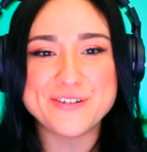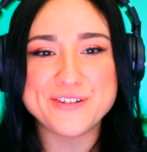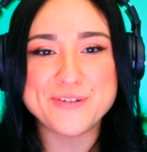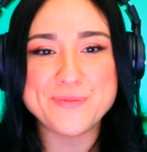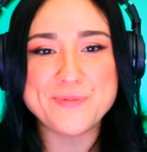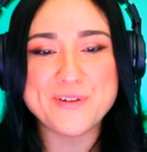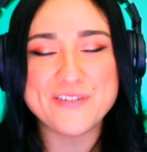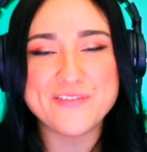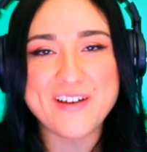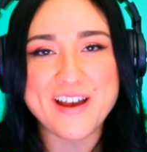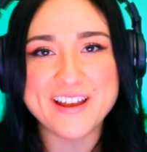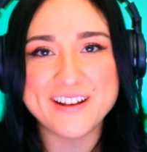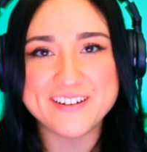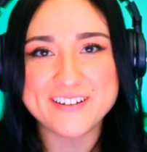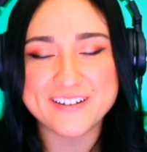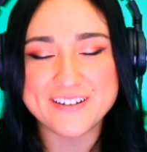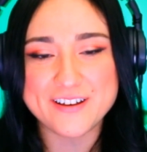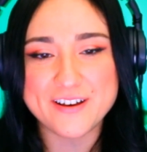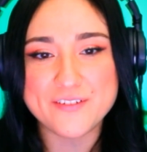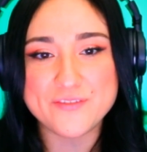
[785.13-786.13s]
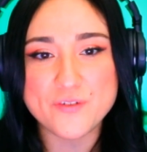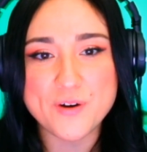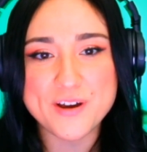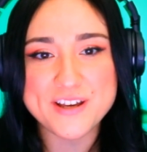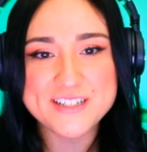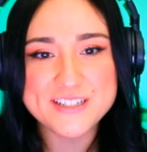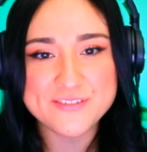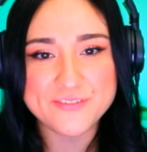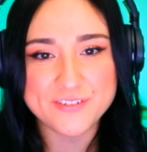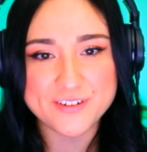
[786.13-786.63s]
You provide a
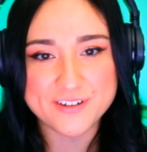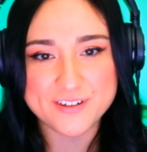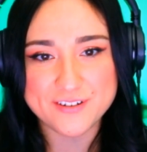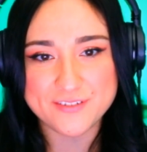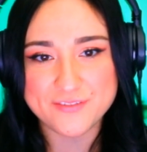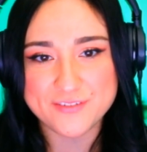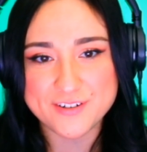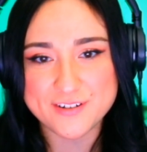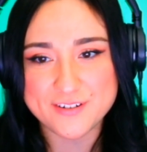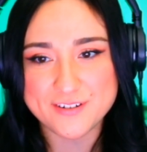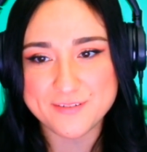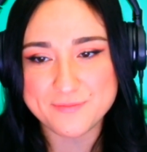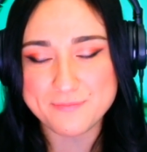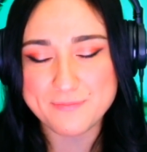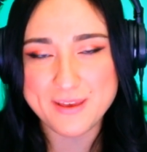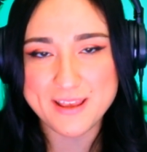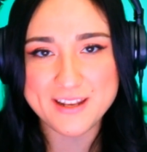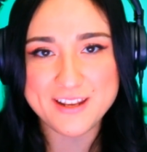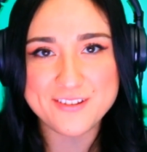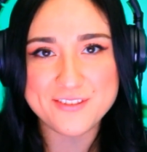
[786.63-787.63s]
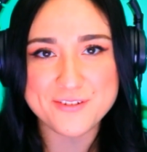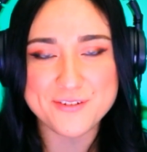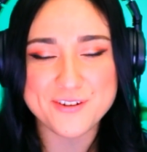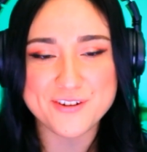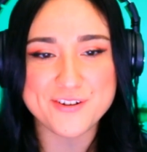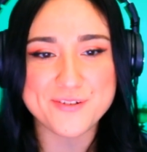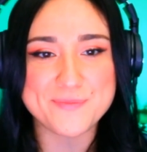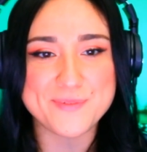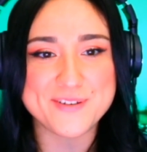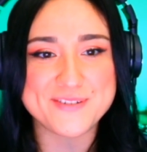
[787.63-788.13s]
voice for many through
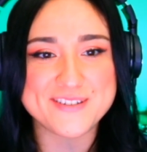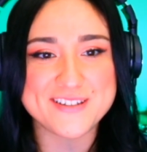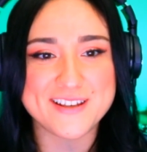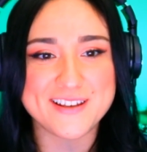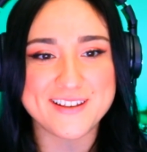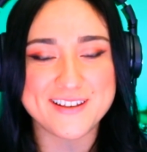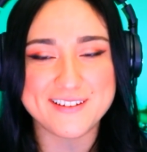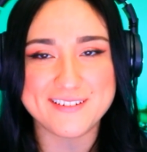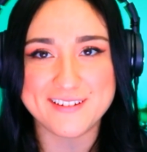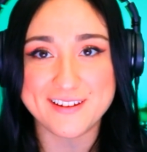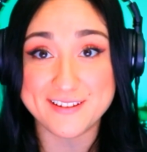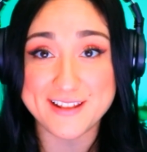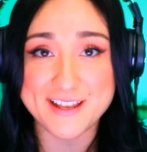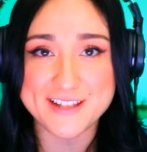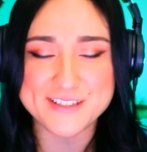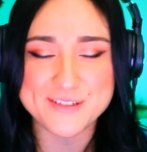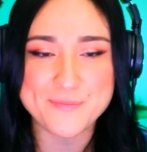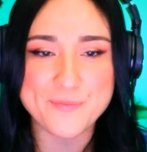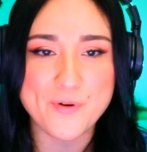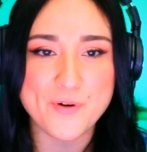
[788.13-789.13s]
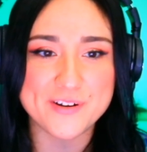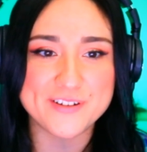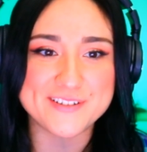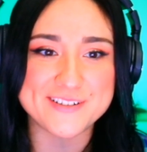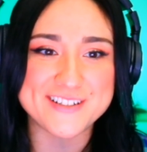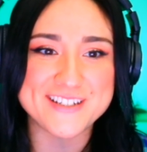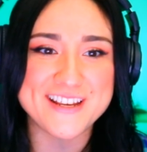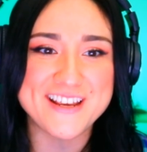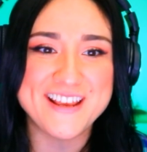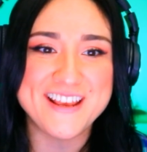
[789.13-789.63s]
your music, and that's
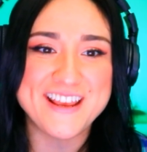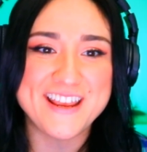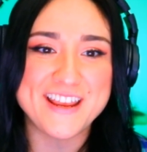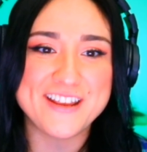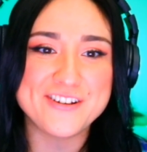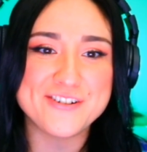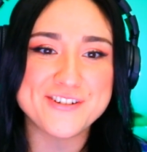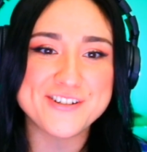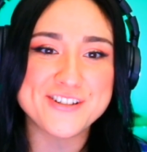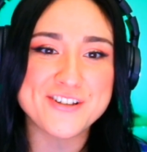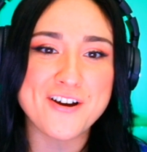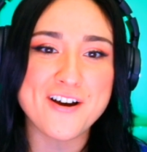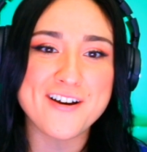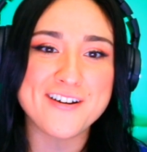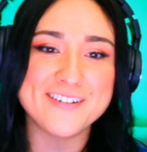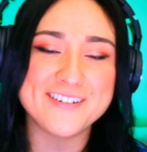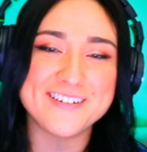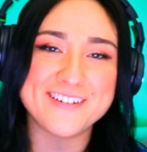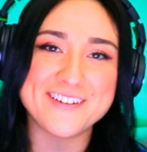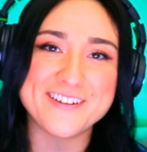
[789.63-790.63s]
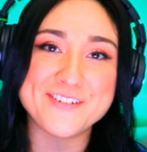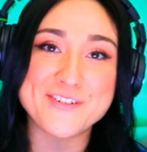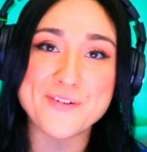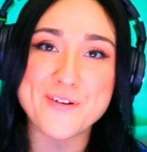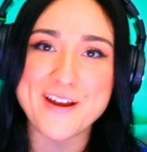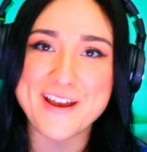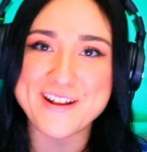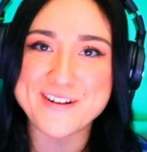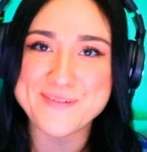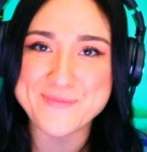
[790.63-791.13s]
important. In your song
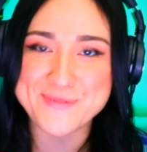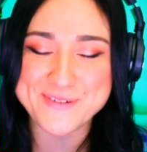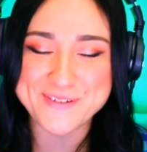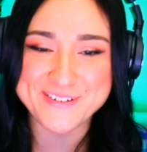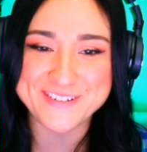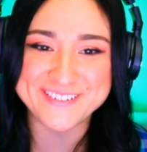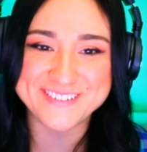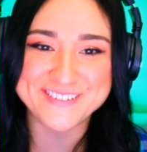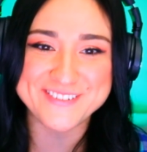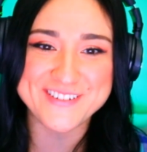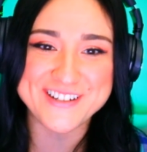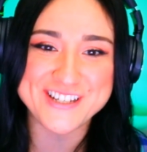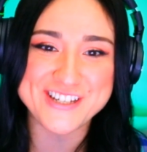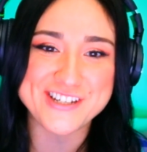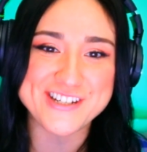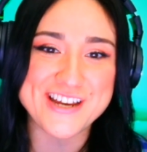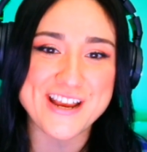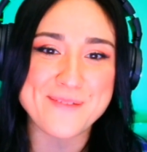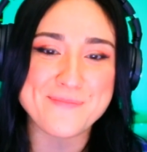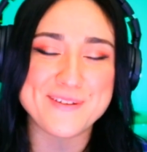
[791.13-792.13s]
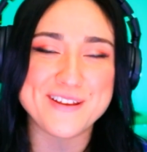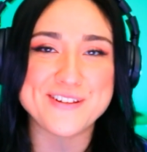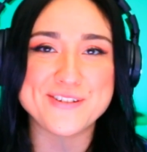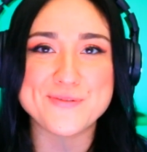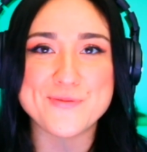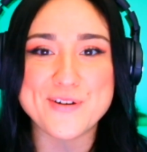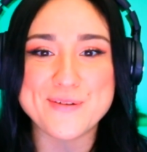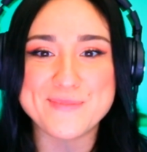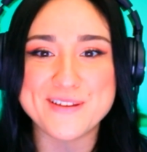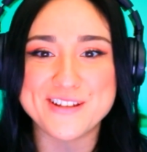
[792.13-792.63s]
Incredible, which champions
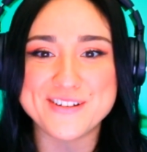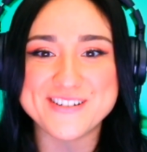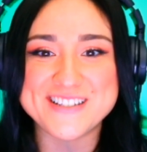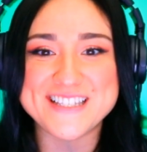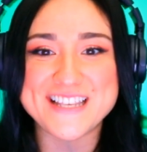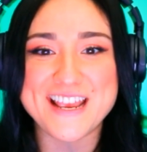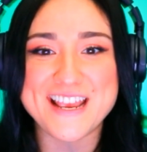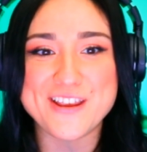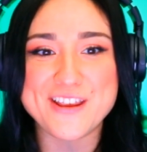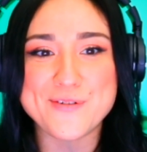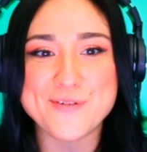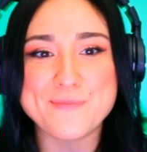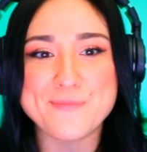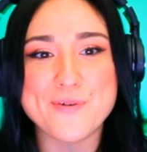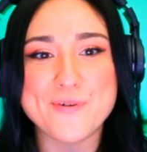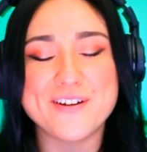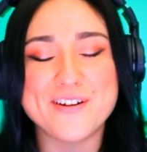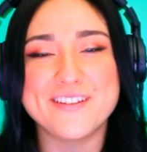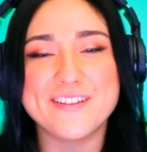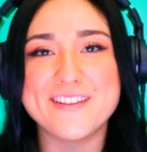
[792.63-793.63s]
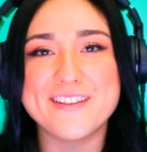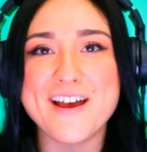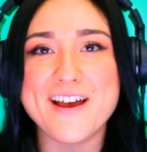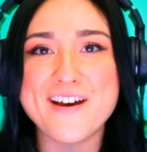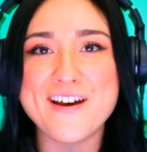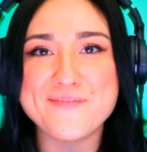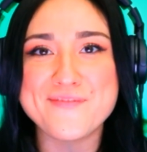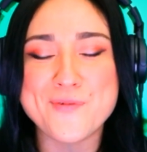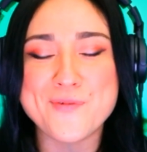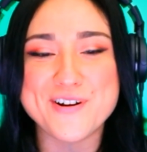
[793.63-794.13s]
women, you say you were born to
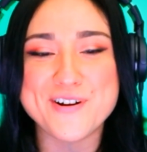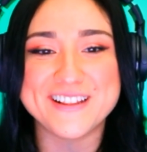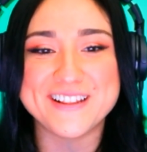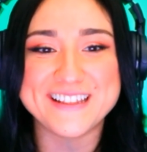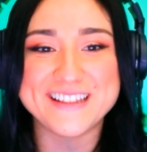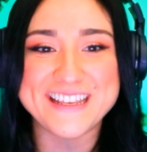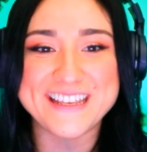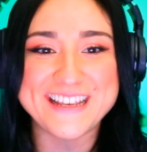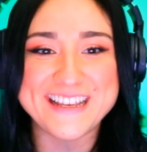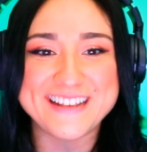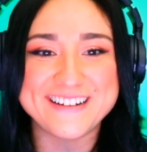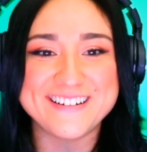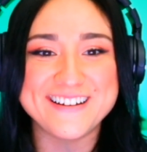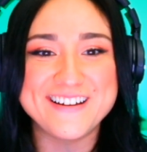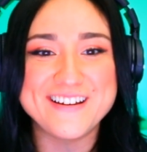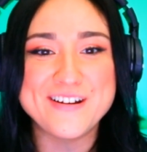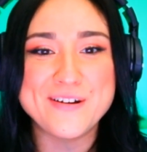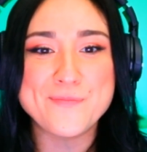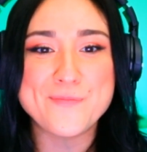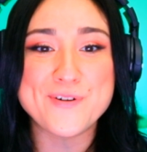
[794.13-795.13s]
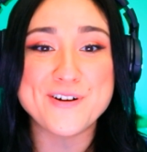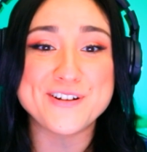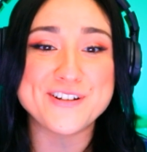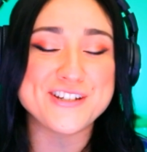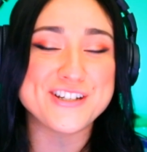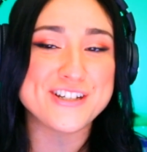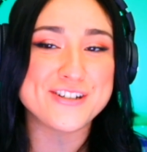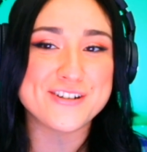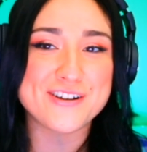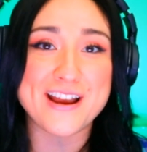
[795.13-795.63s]
love, born to lead, born to
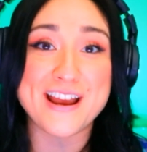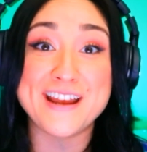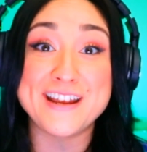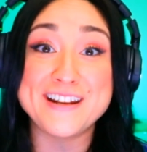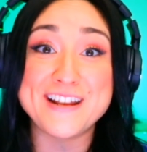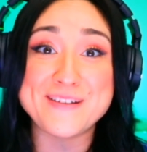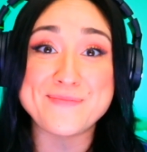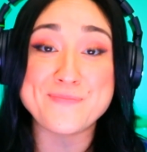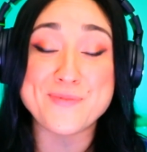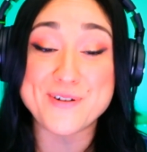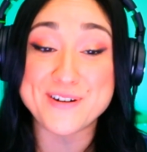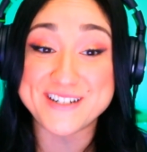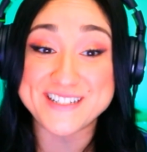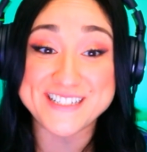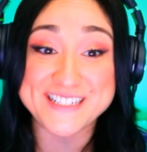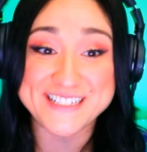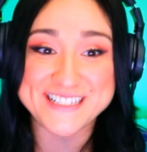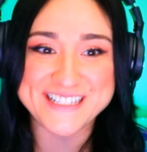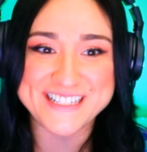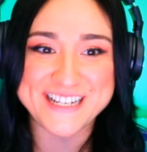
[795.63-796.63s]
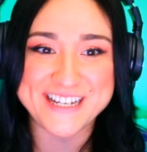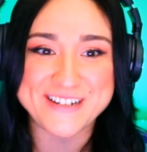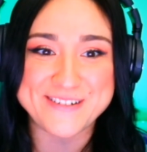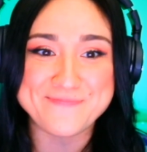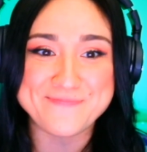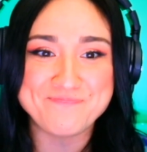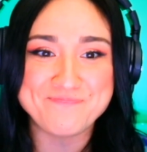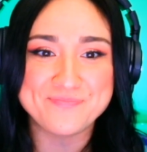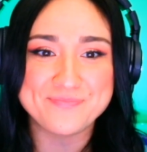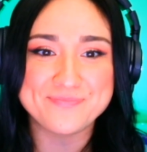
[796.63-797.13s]
shine, and born to succeed.
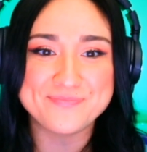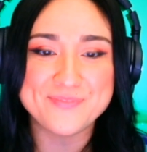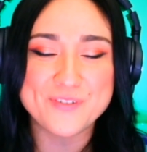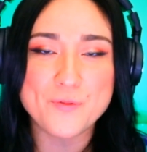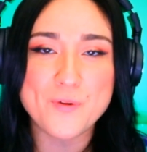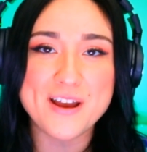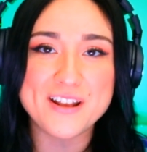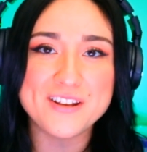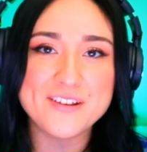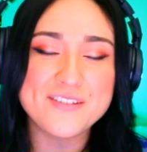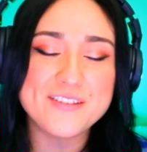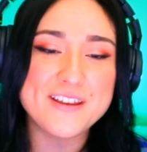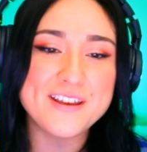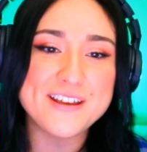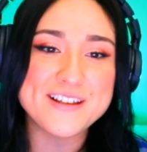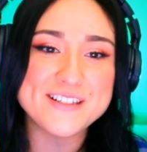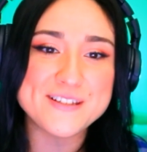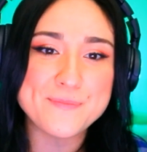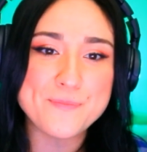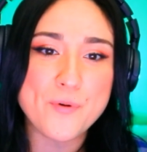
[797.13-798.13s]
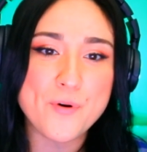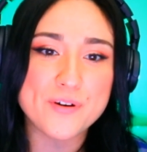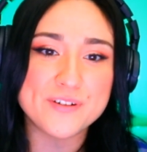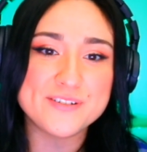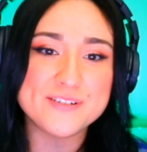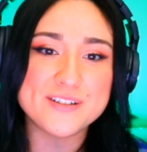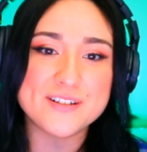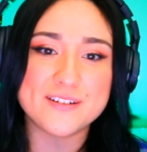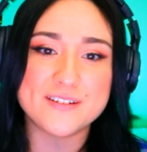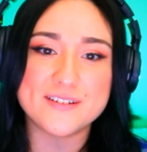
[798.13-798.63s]
Why do you think it's
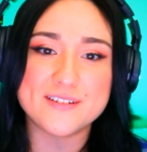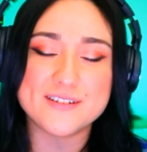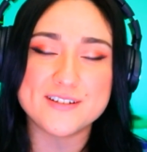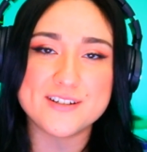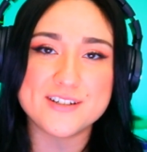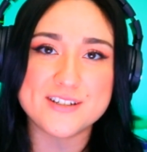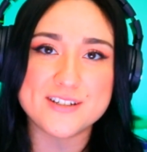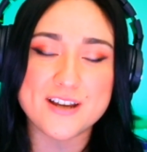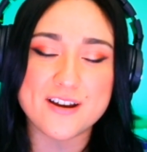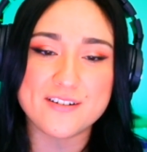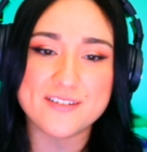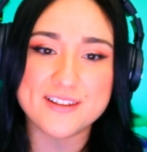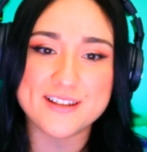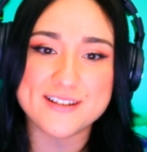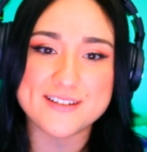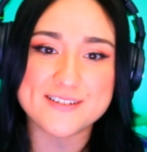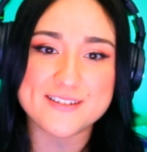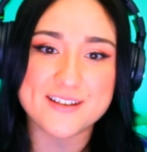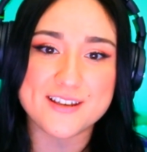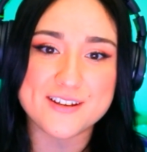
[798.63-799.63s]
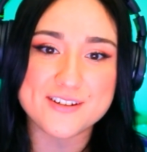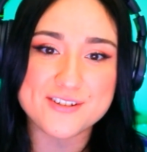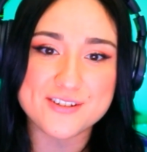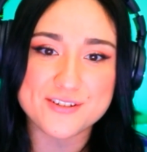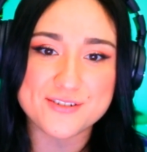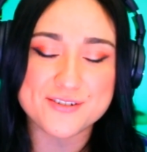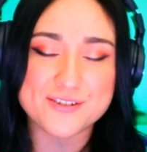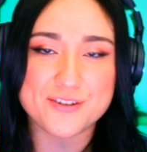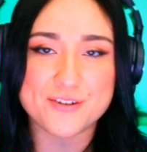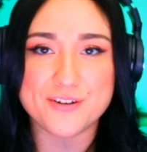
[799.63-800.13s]
important to share these
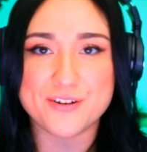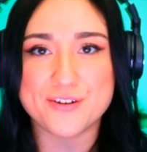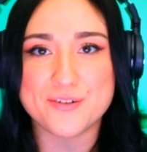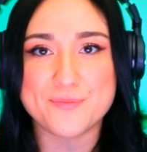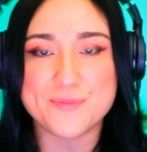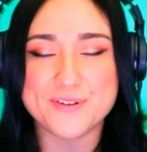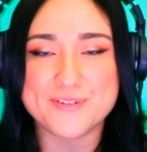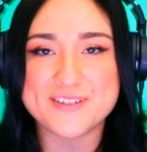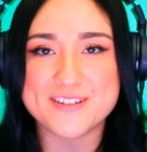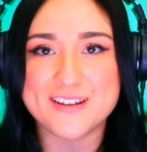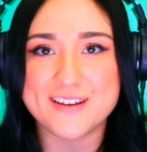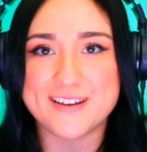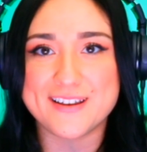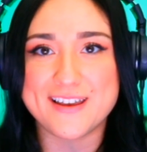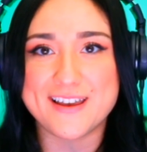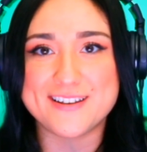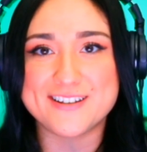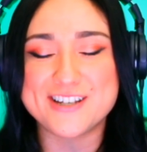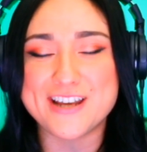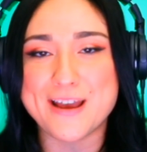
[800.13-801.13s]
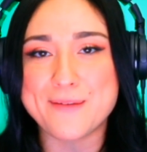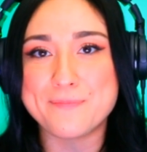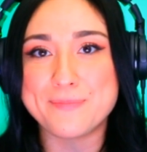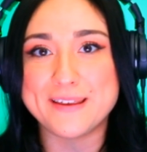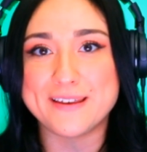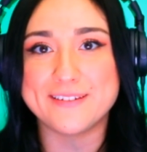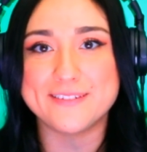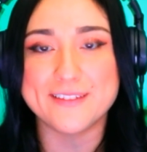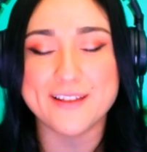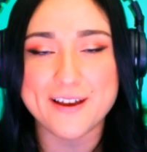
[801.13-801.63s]
issues through your music and
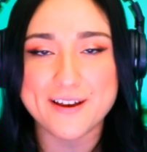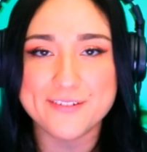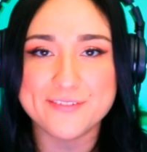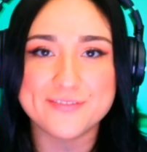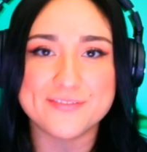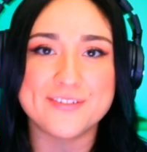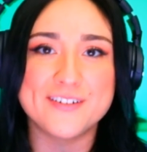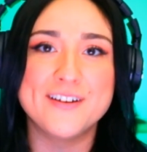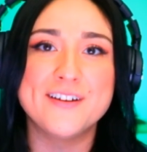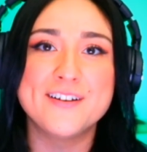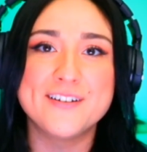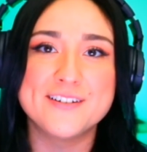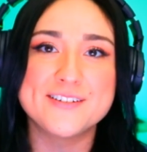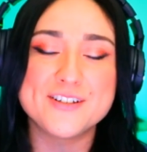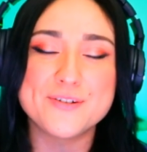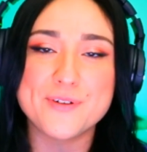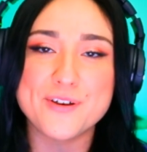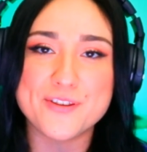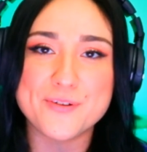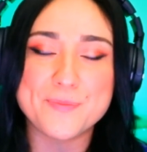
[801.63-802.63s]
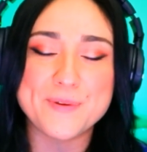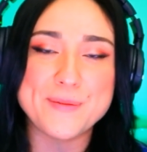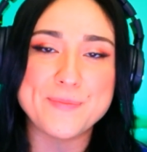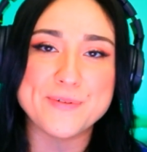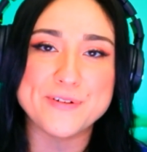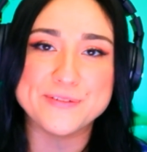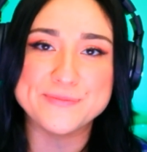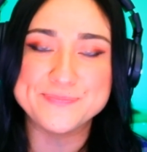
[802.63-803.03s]
champion love to other people?